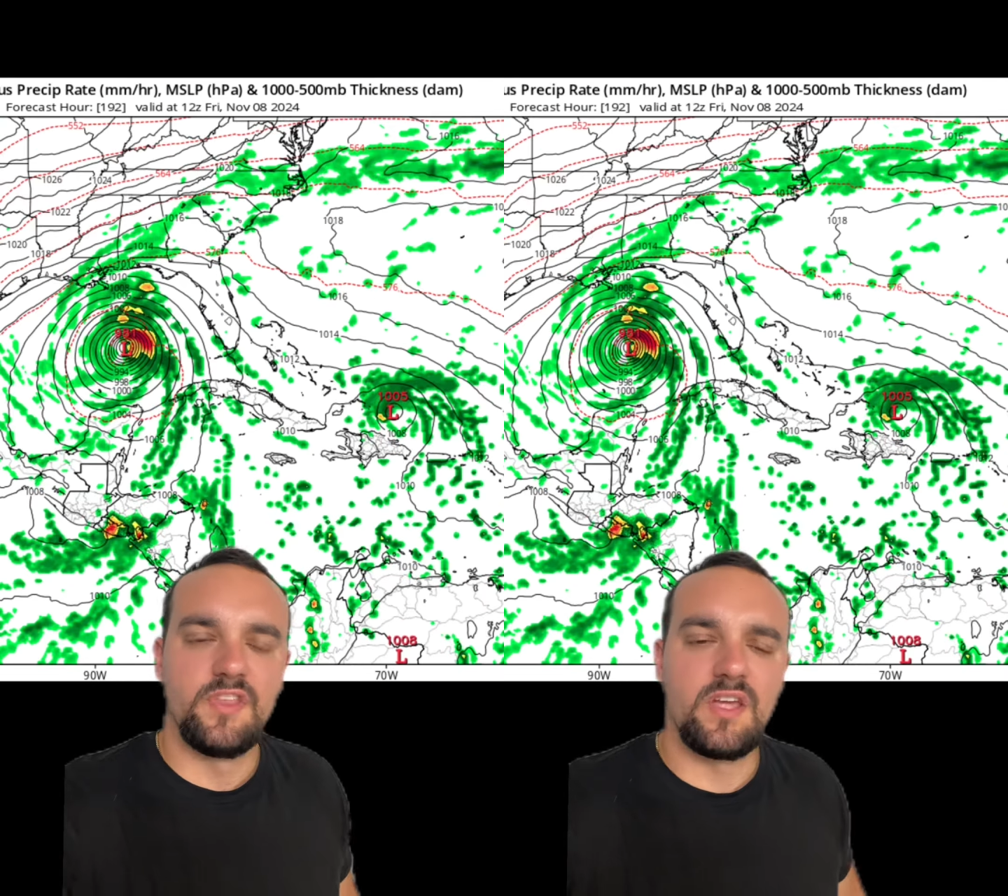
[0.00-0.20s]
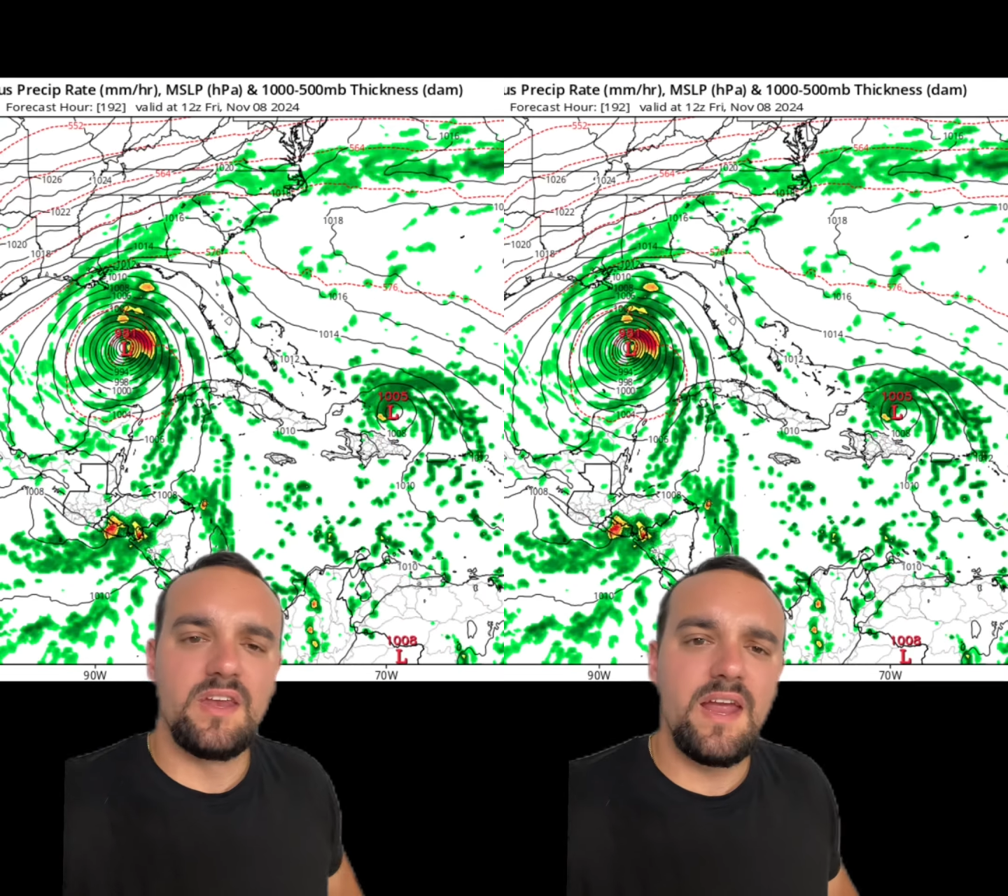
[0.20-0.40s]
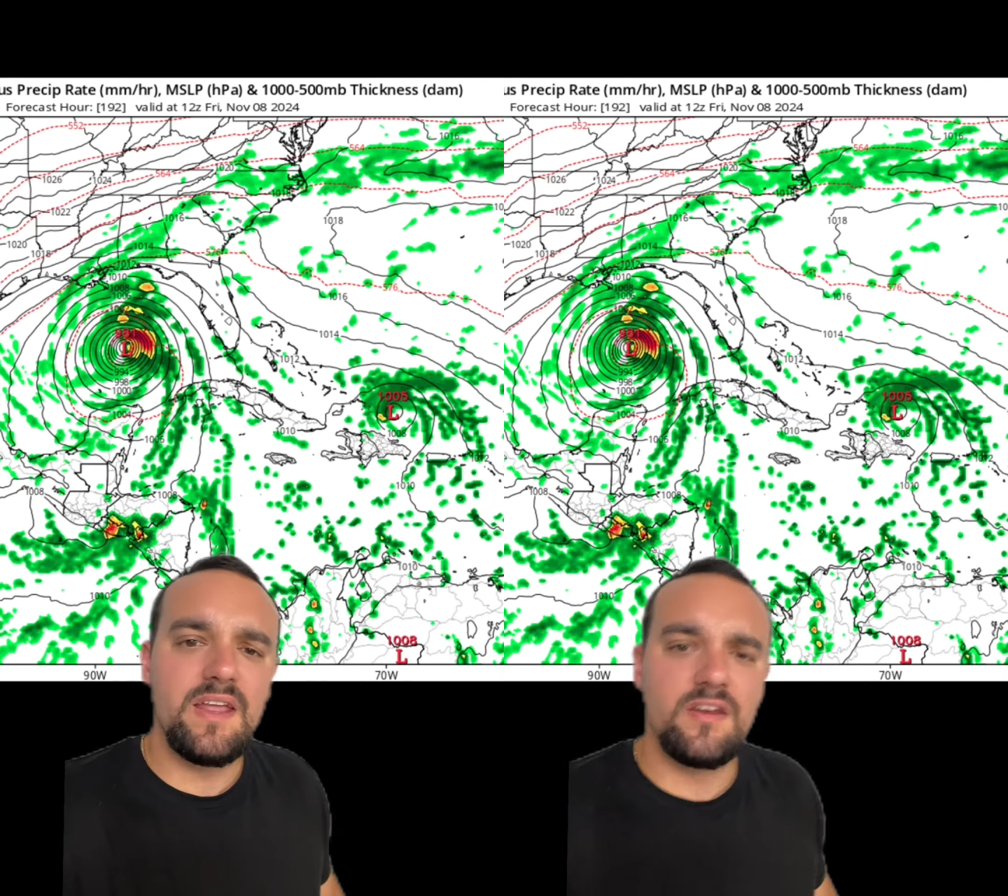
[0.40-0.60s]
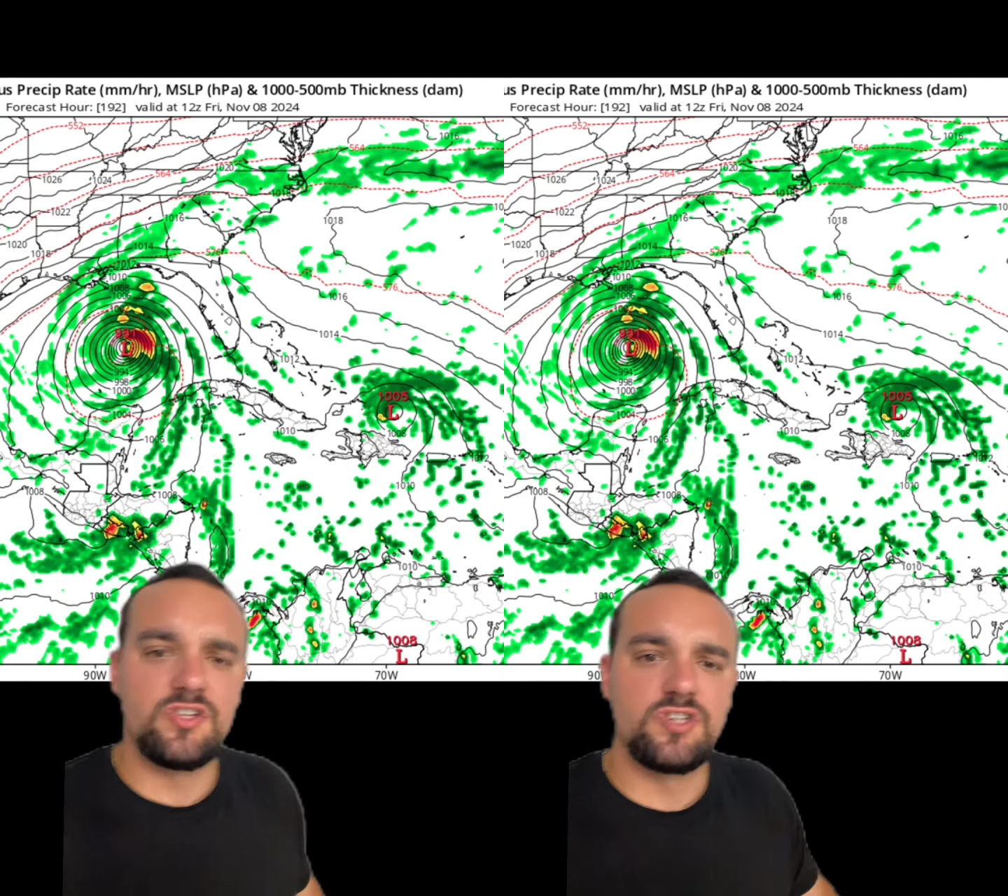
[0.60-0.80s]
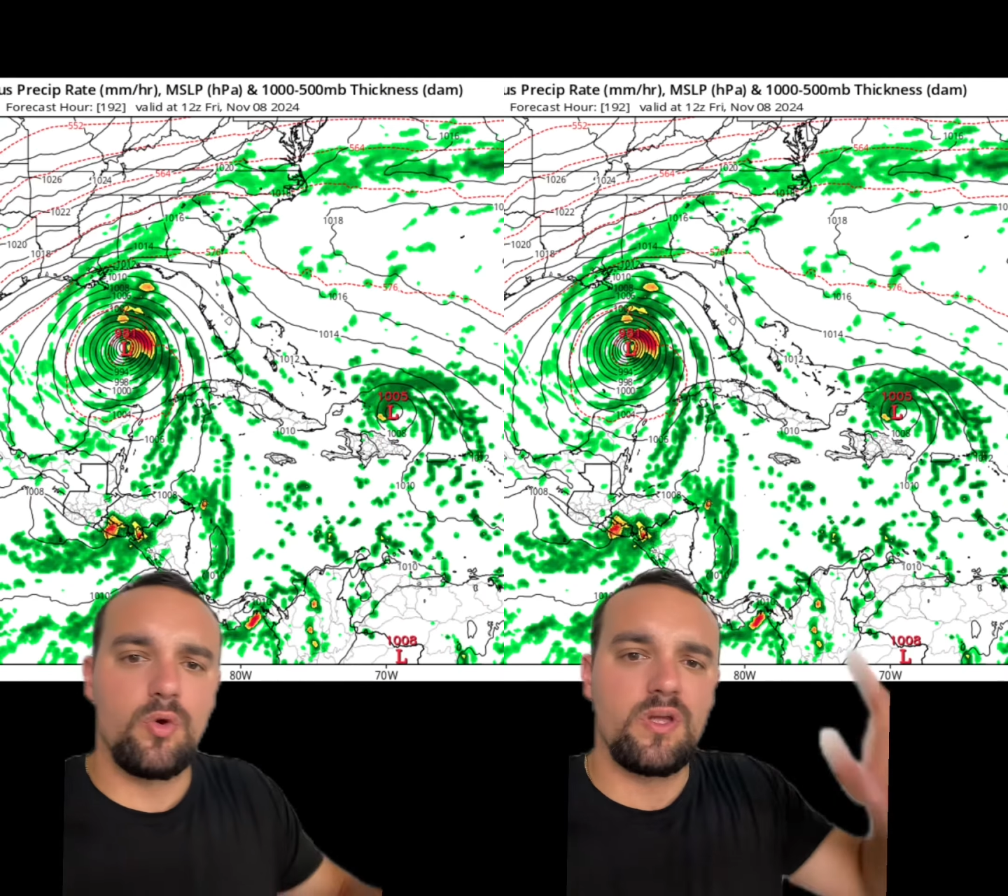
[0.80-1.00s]
The Canadian
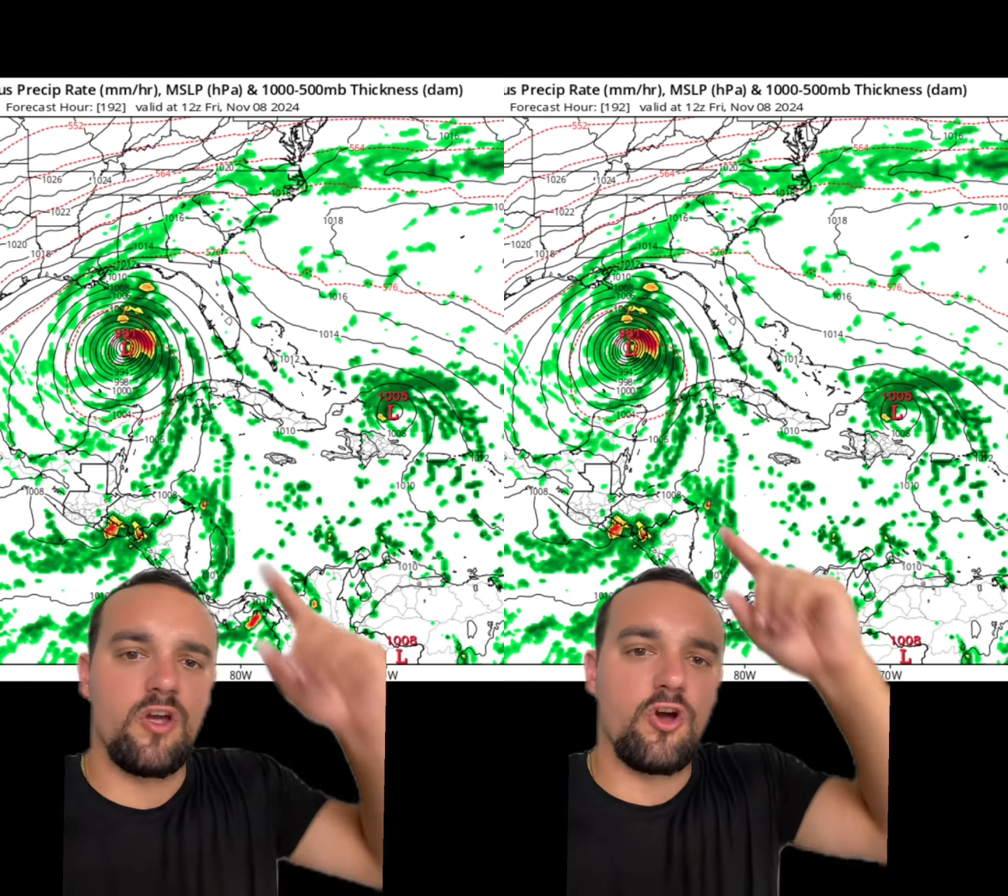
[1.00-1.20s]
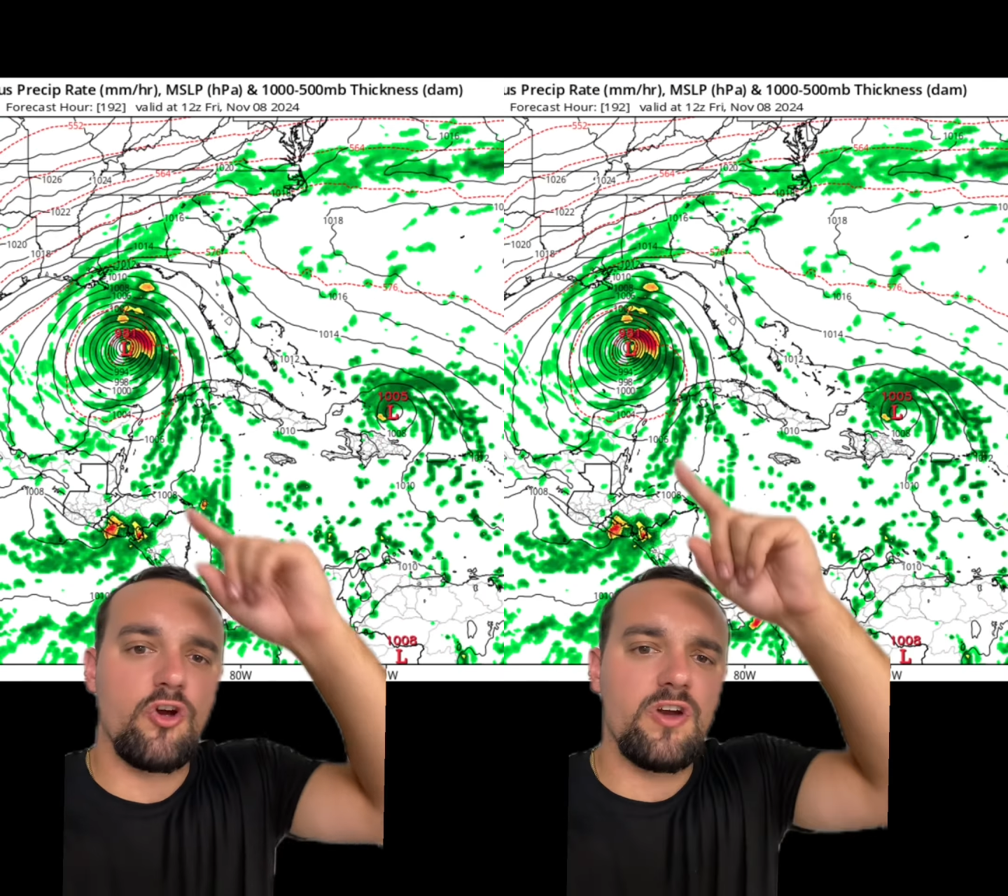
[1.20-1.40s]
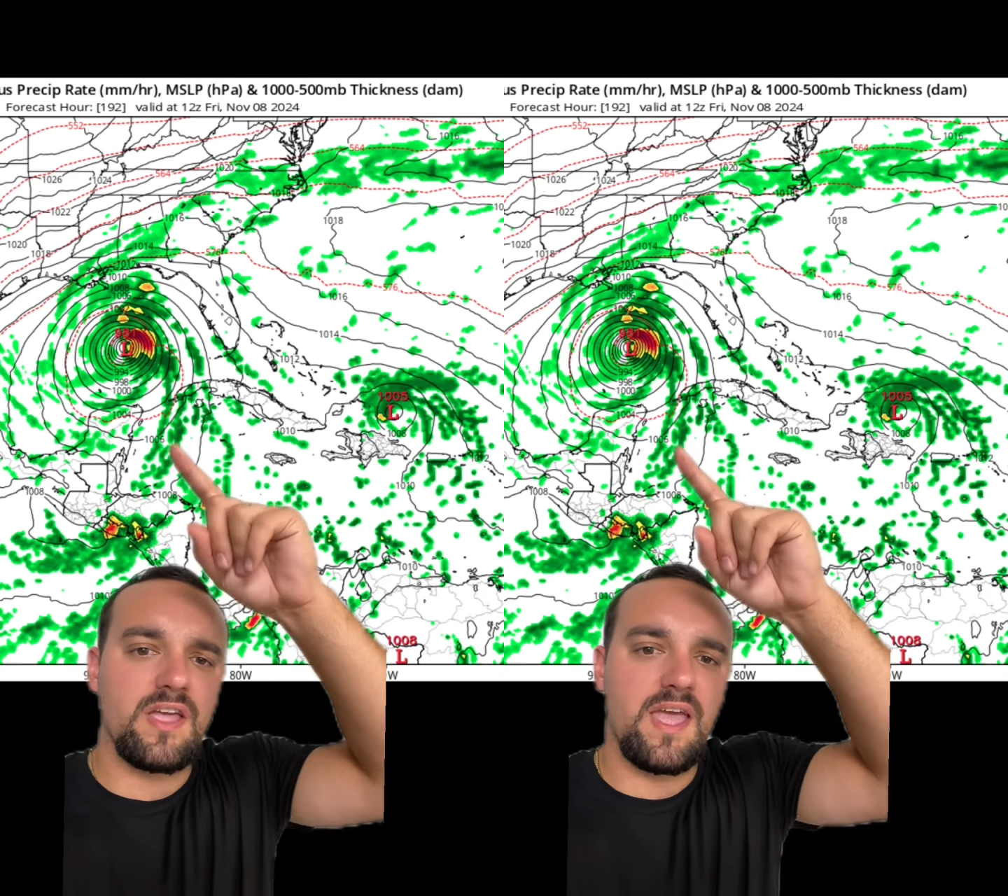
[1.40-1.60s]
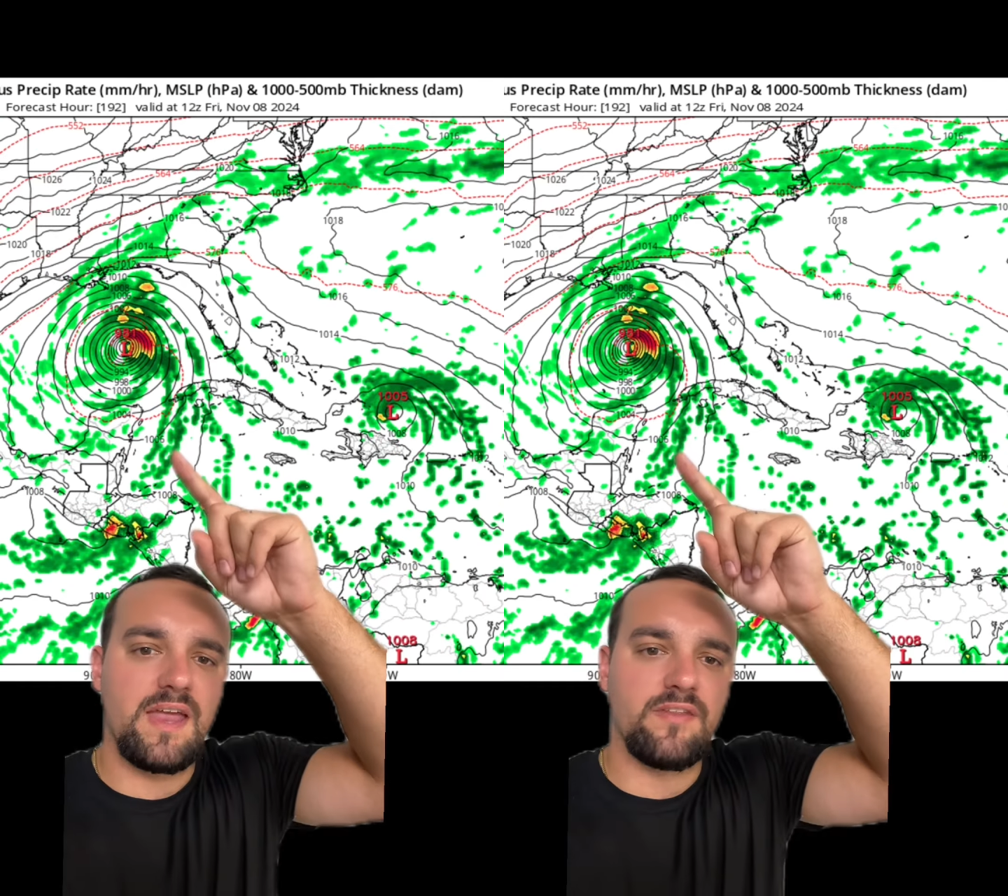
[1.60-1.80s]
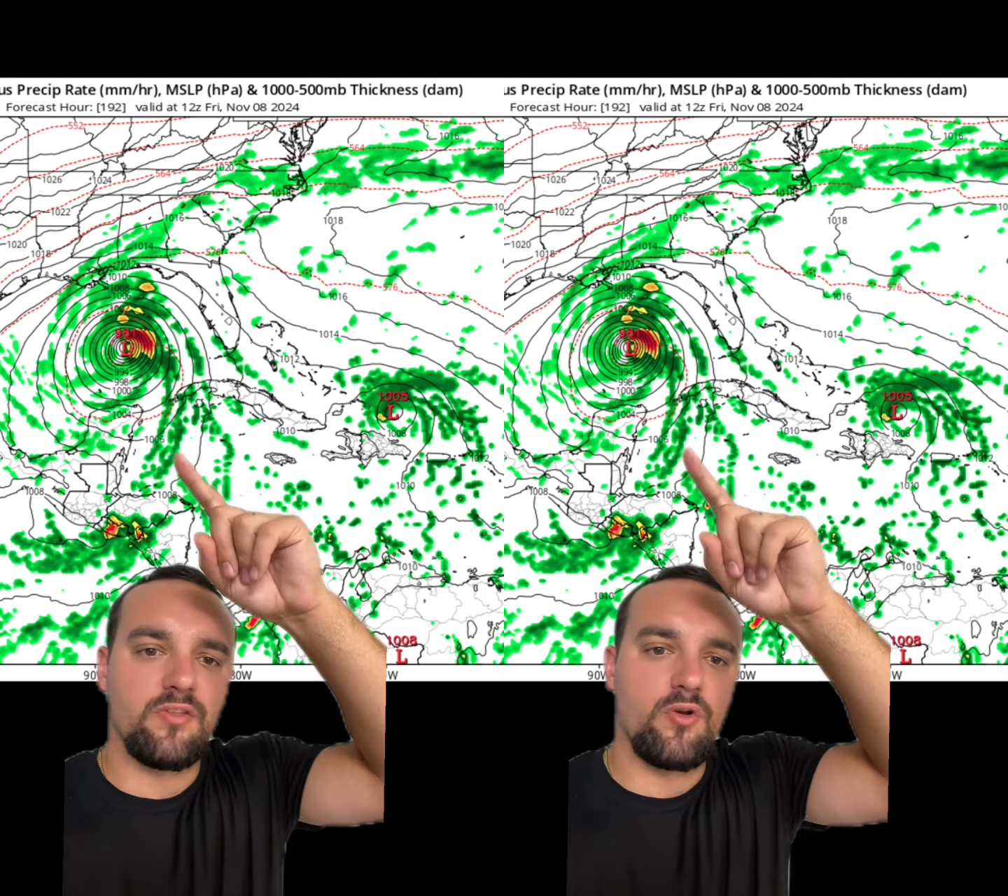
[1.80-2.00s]
is showing a
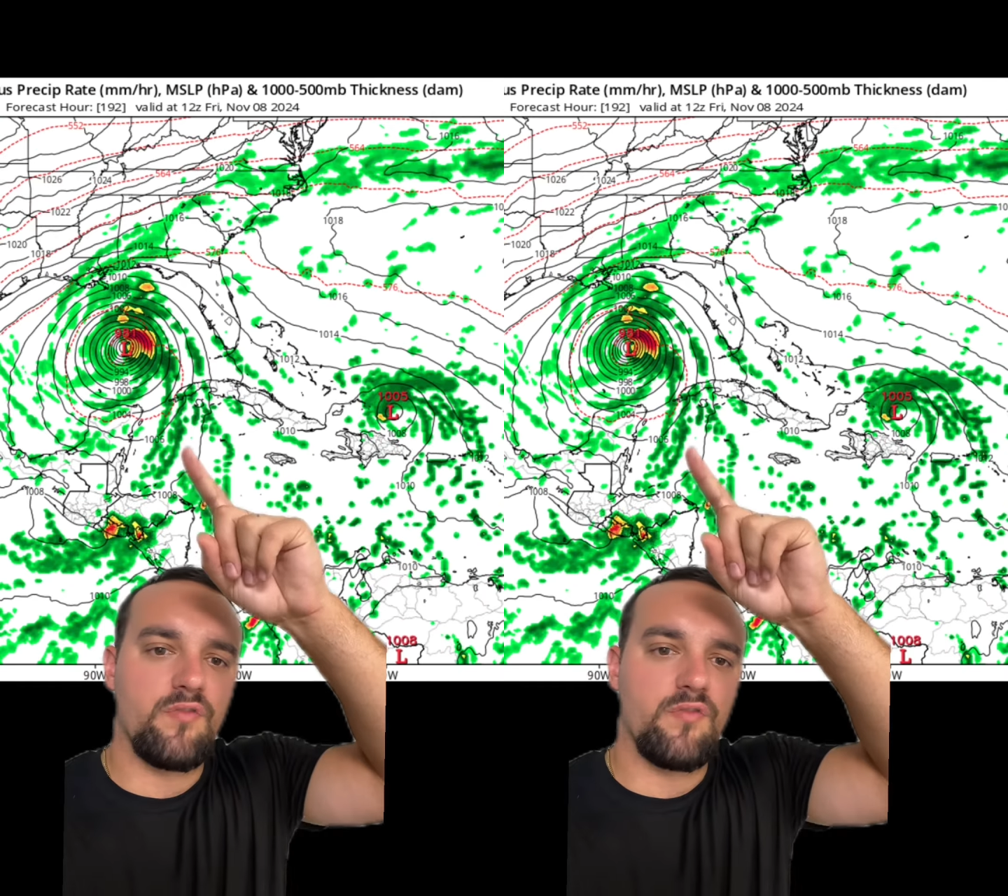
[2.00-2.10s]
hurricane in the